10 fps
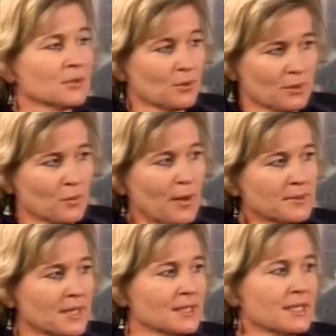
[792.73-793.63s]
Um, the, the,
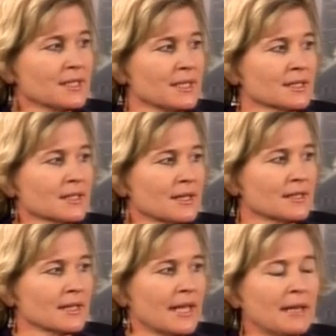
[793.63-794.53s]
website's easy. It's
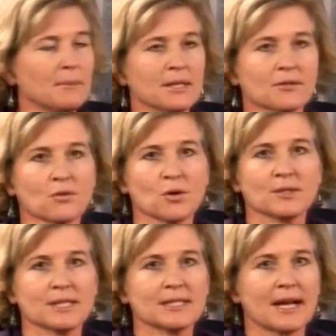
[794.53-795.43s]
a, it's a bead of
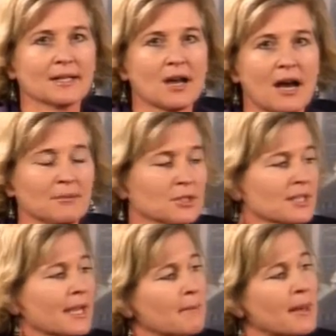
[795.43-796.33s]
roses.com,
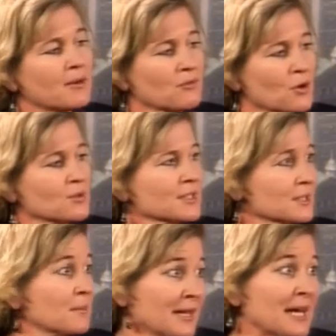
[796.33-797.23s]
just like a bed of
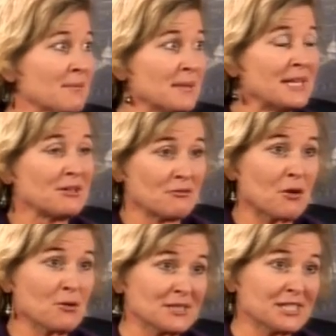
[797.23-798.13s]
roses, but mm-hmm. a bead,
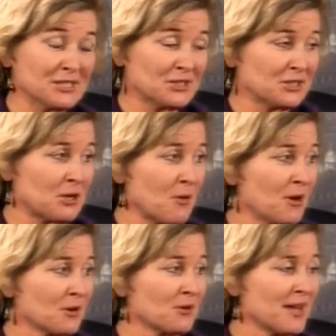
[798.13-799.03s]
bead of, roses, roses, to show
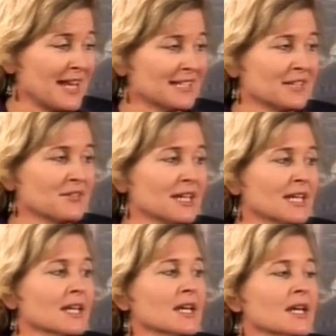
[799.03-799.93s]
our
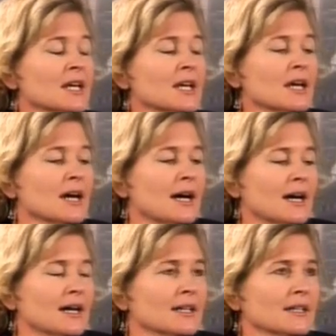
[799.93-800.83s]
creativity.
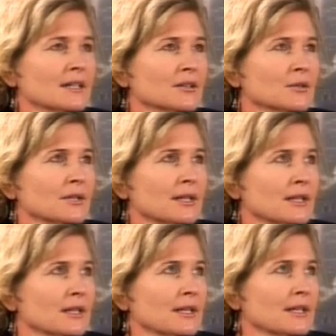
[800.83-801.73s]
Uh, you
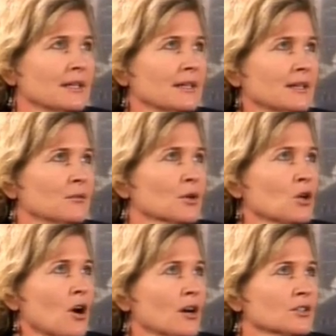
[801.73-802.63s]
know, in
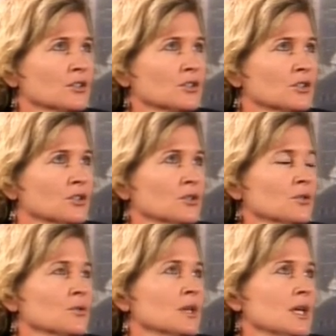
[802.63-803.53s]
regards
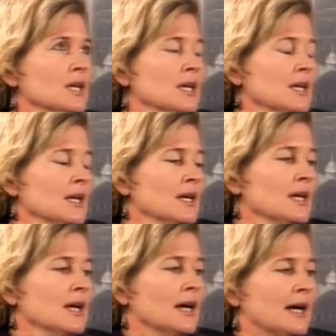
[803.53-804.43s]
to
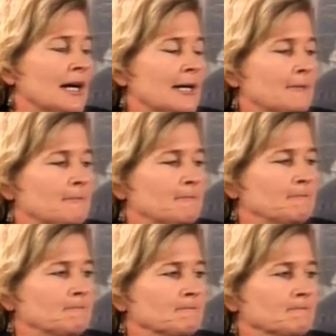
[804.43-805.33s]

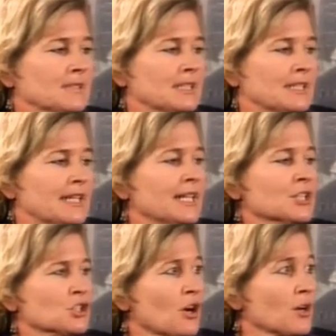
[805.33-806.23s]
um,
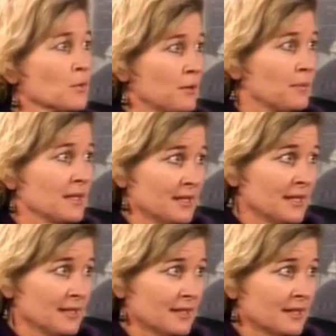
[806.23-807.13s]
getting started with
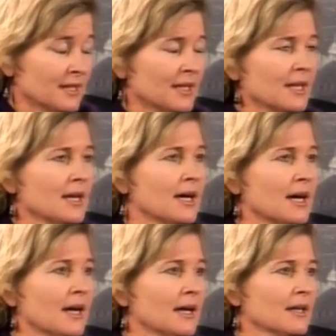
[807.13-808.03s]
business,
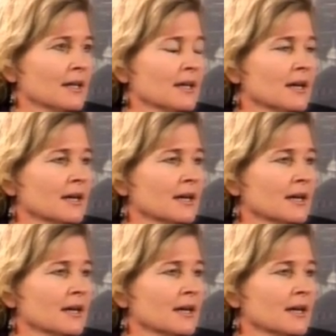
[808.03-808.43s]
I,